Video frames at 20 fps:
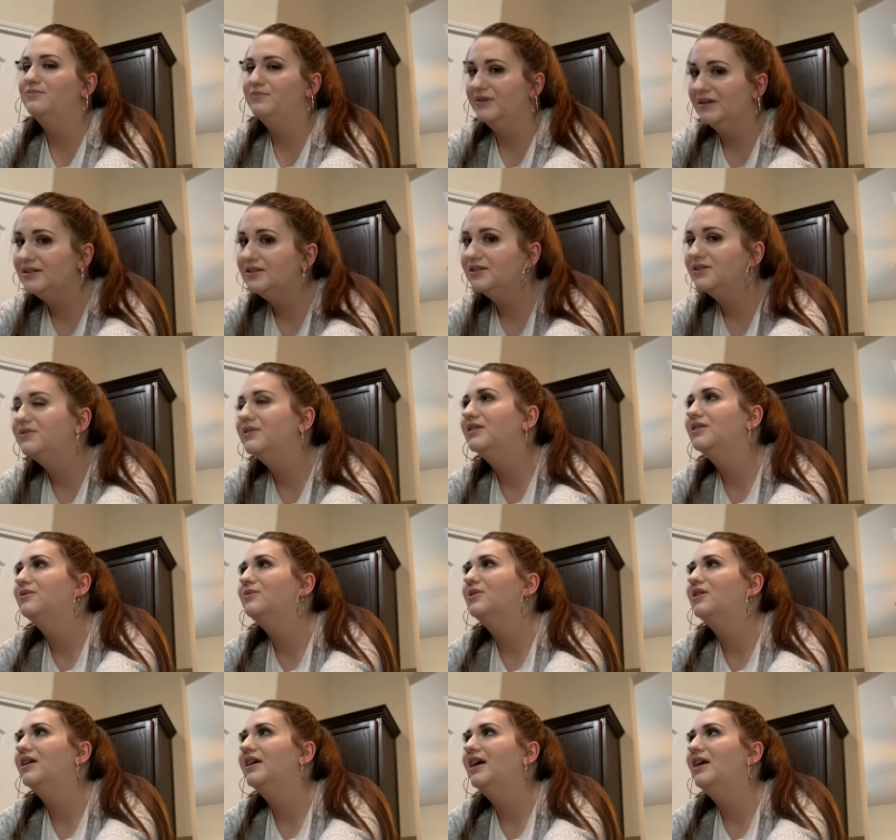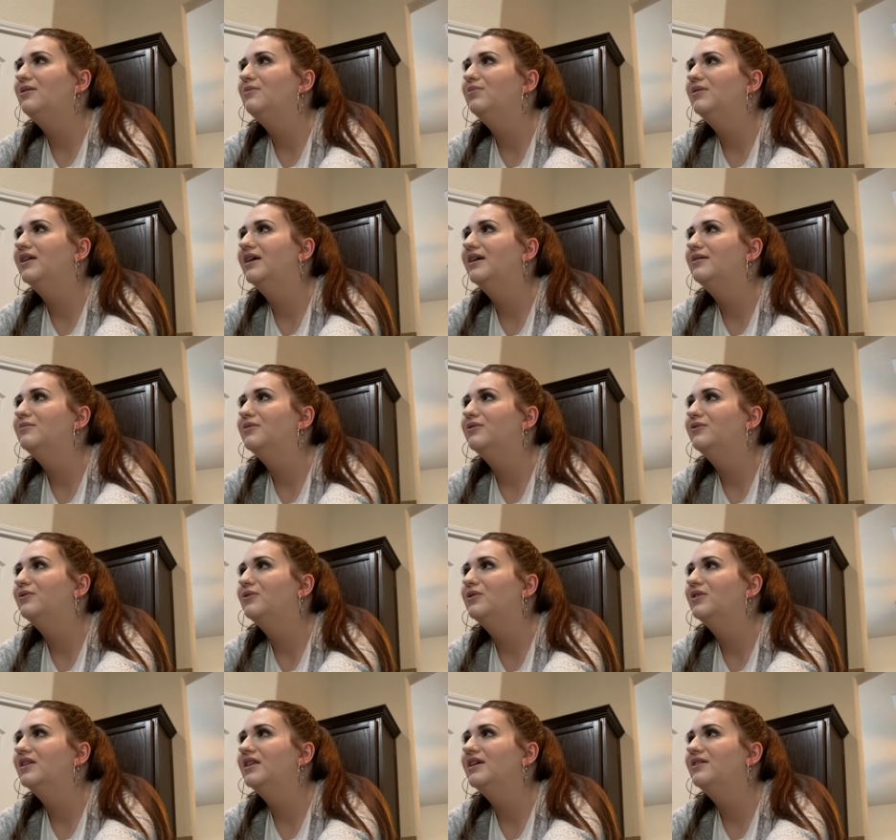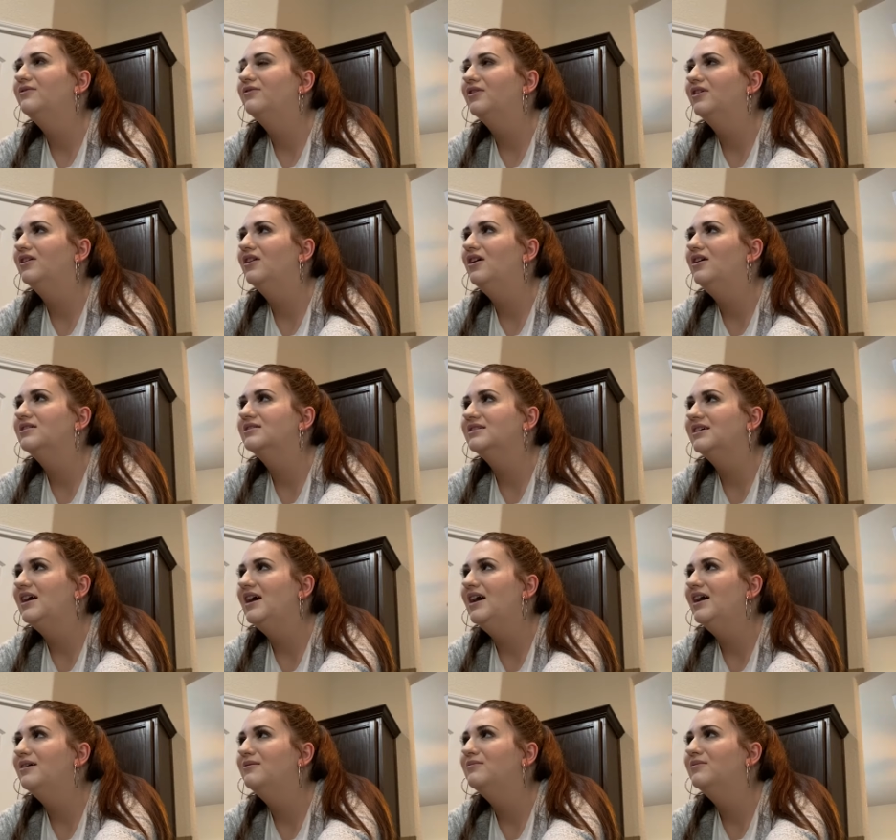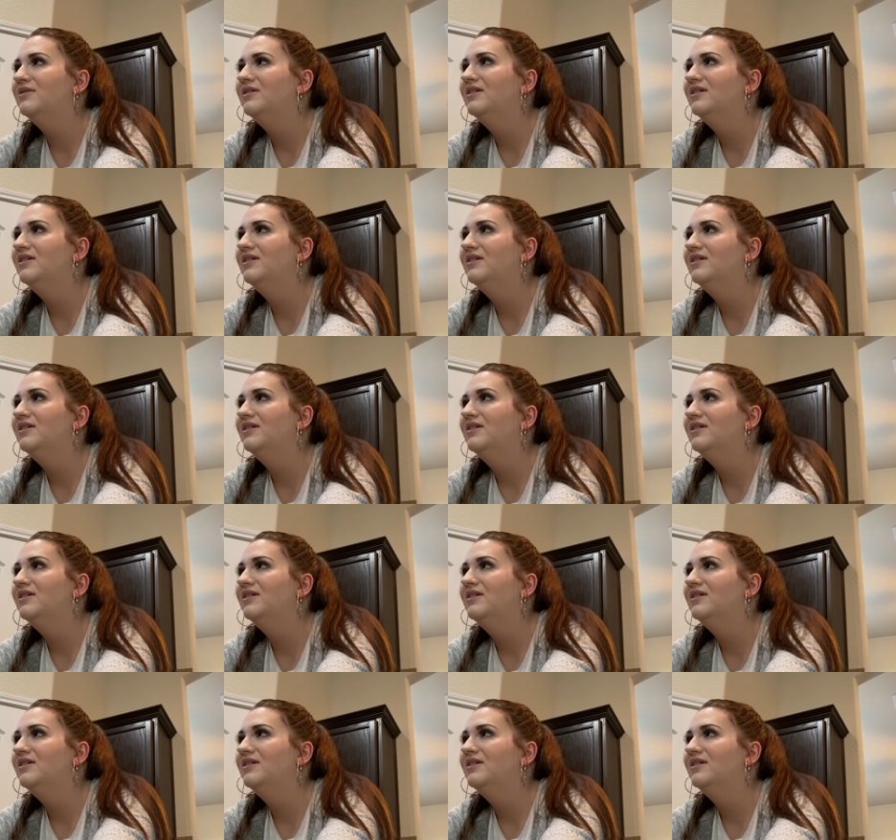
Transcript: been doing the workout plan before then for a long time,